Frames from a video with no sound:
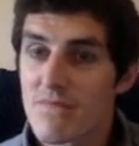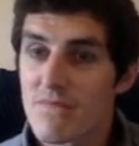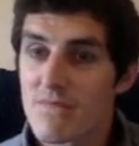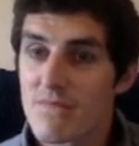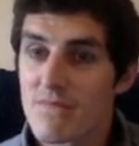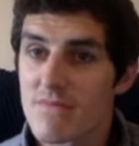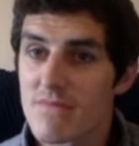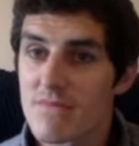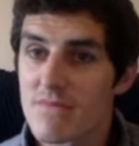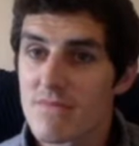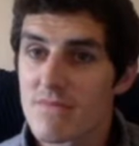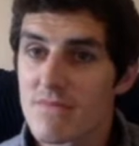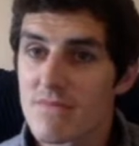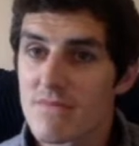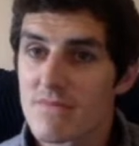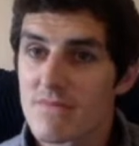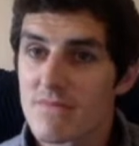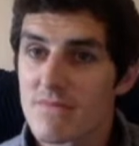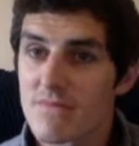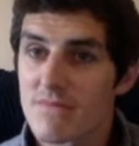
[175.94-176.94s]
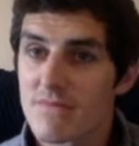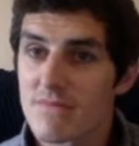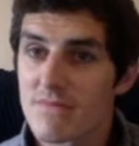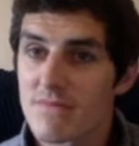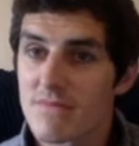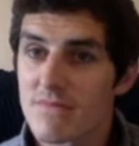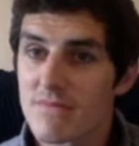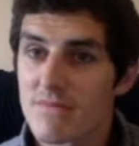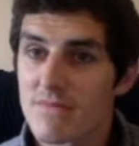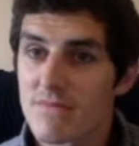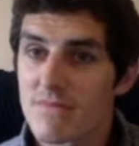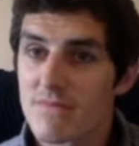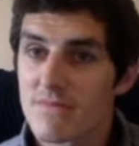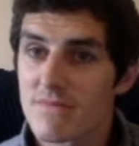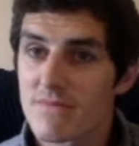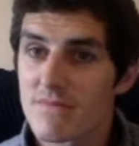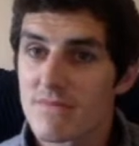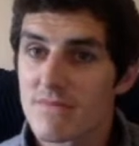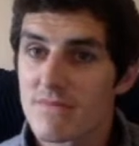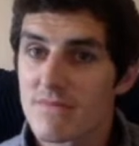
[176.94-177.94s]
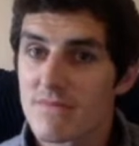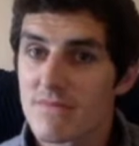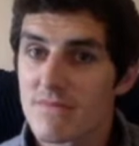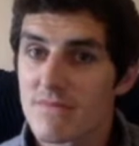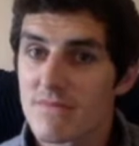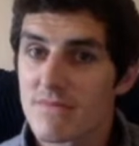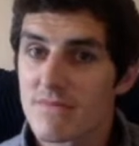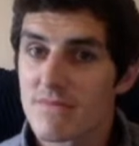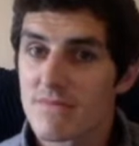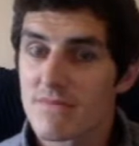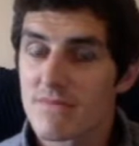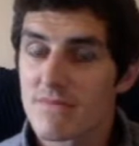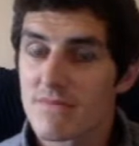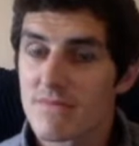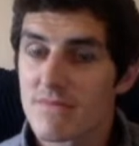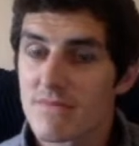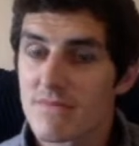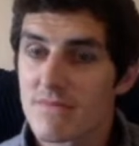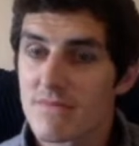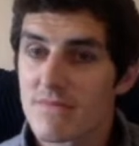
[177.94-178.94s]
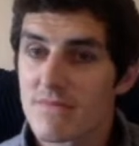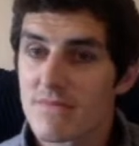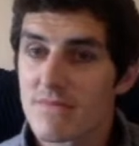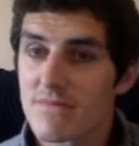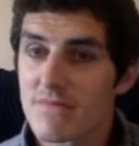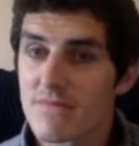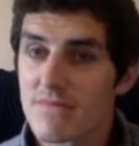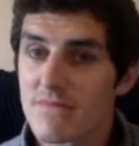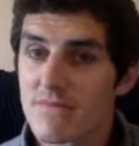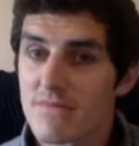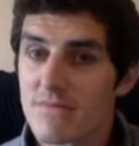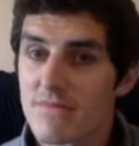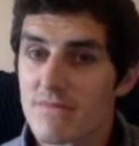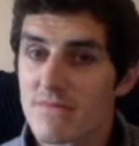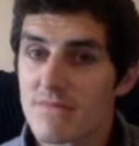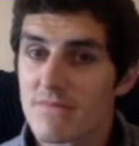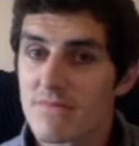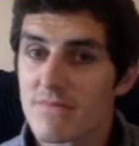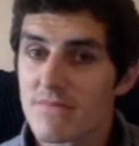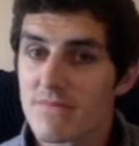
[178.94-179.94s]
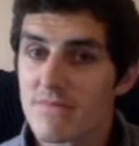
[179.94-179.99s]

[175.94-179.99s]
(silent)